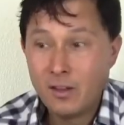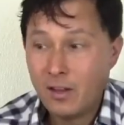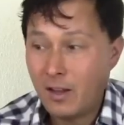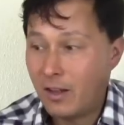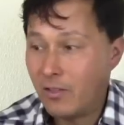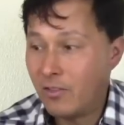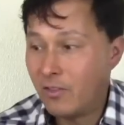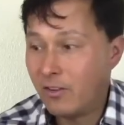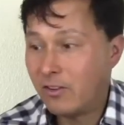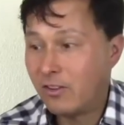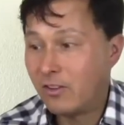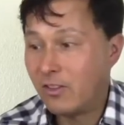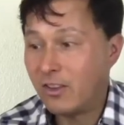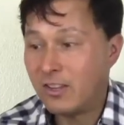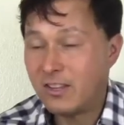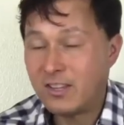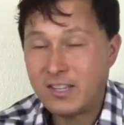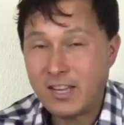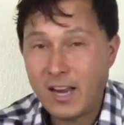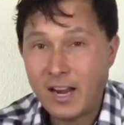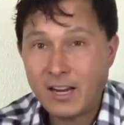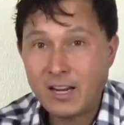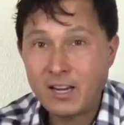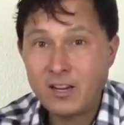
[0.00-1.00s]
and this is the
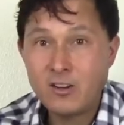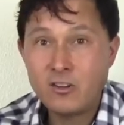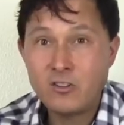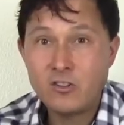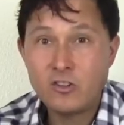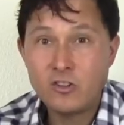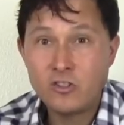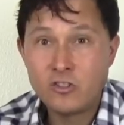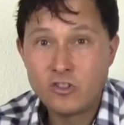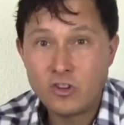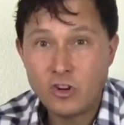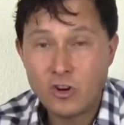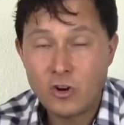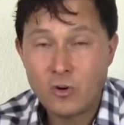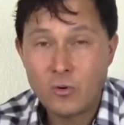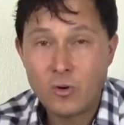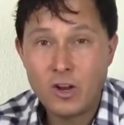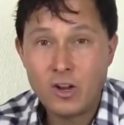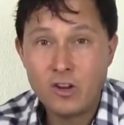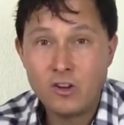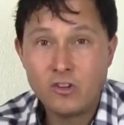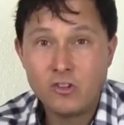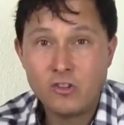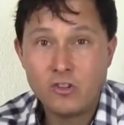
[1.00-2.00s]
second
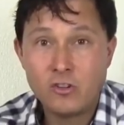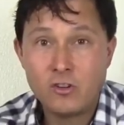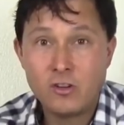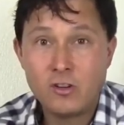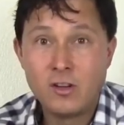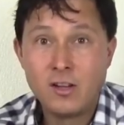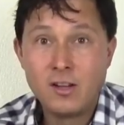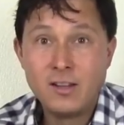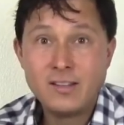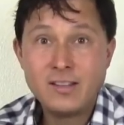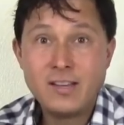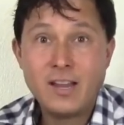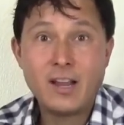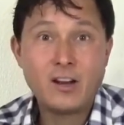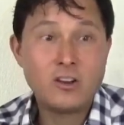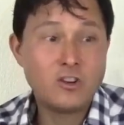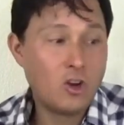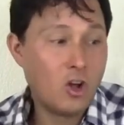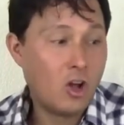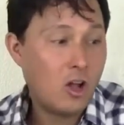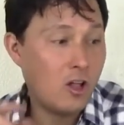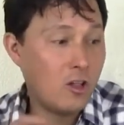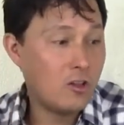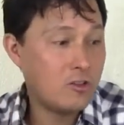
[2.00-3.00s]
generation
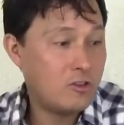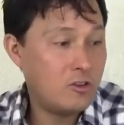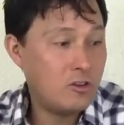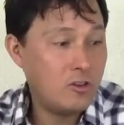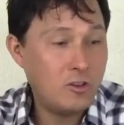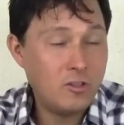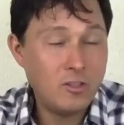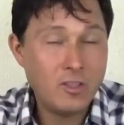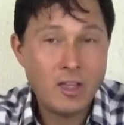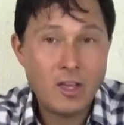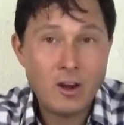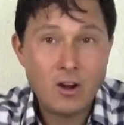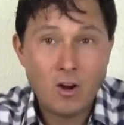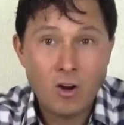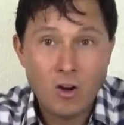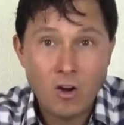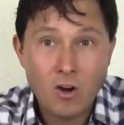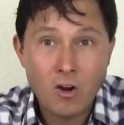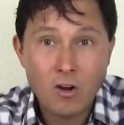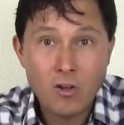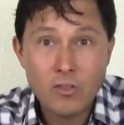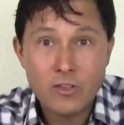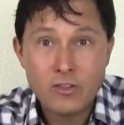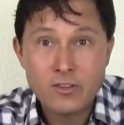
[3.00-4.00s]
technology that
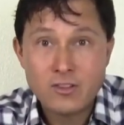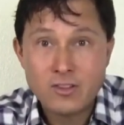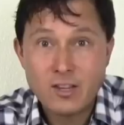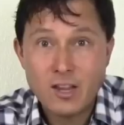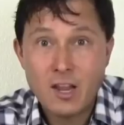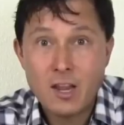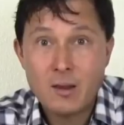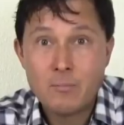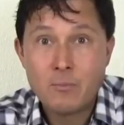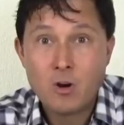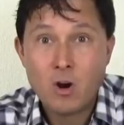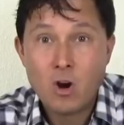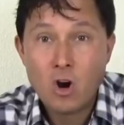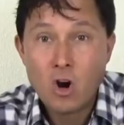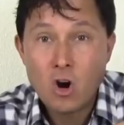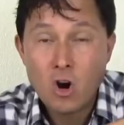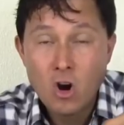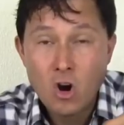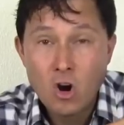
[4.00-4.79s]
all the same